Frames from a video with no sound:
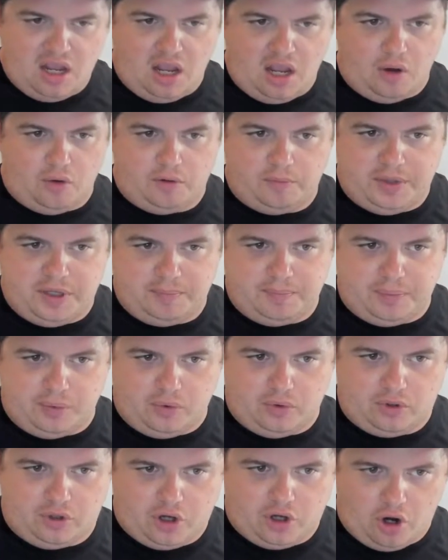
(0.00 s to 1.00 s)
And when
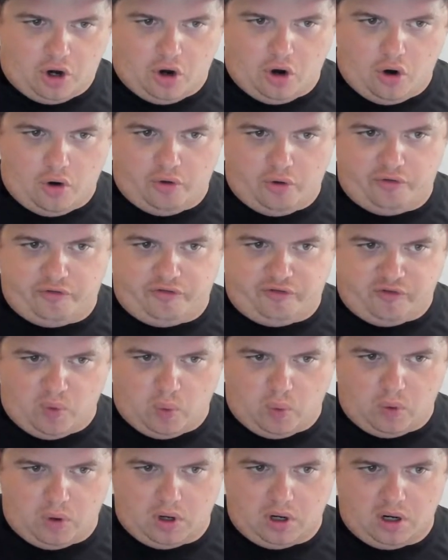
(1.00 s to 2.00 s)
people go
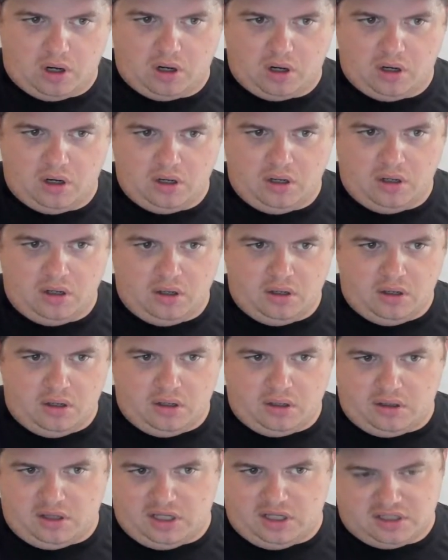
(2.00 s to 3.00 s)
for
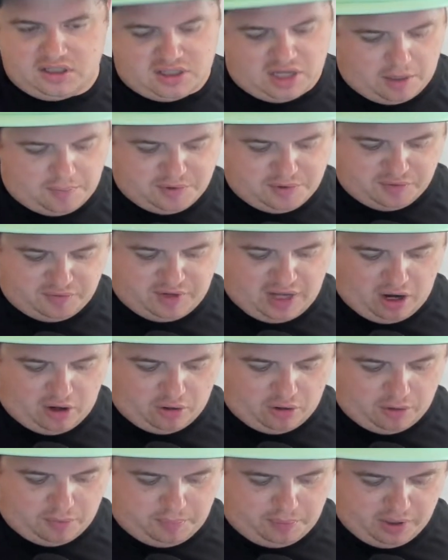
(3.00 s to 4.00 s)
these types of
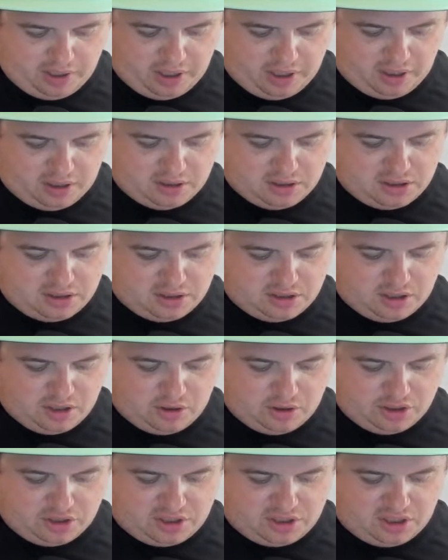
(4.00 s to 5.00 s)
counterplans,
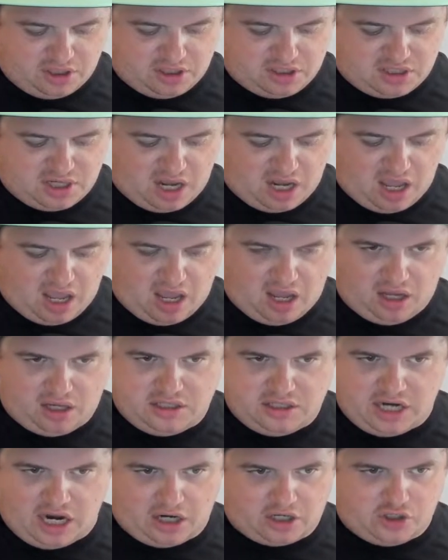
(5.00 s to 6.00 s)
they're just going to say
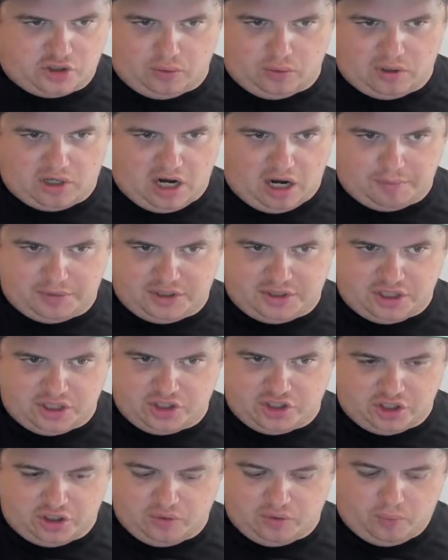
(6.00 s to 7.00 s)
textual
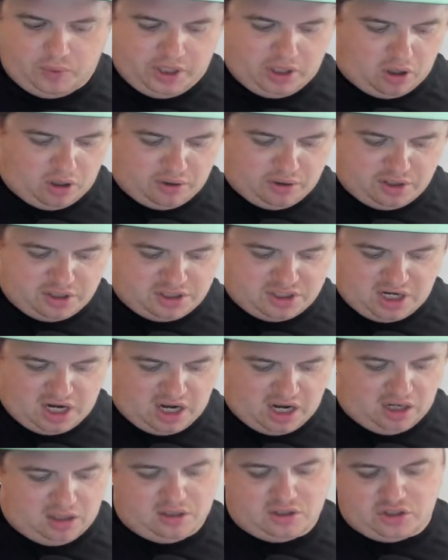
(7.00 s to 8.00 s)
competition, we are the
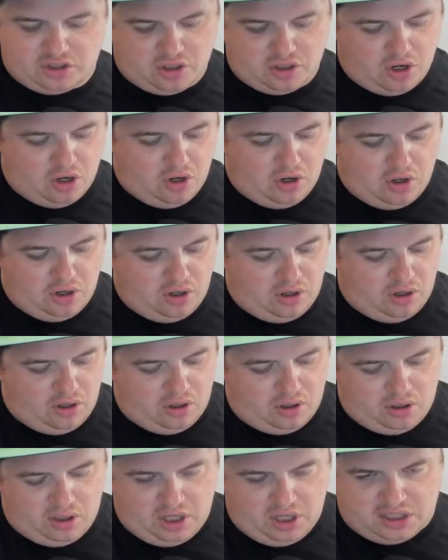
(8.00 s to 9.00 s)
states.
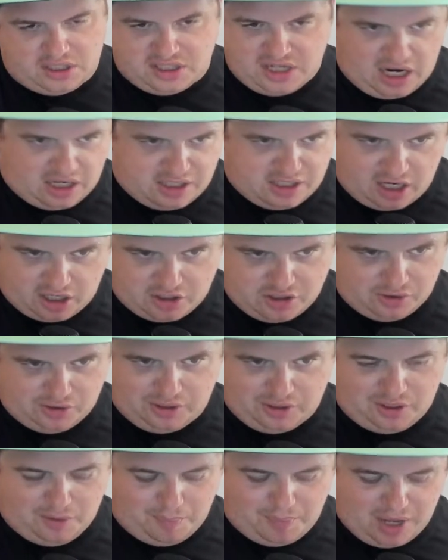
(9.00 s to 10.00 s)
It's not
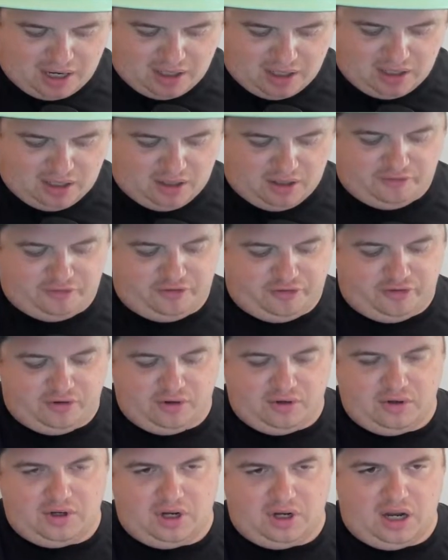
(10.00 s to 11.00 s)
textually competitive.
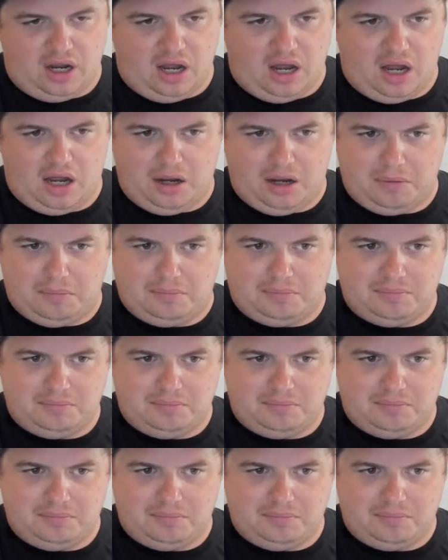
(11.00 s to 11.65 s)
Now,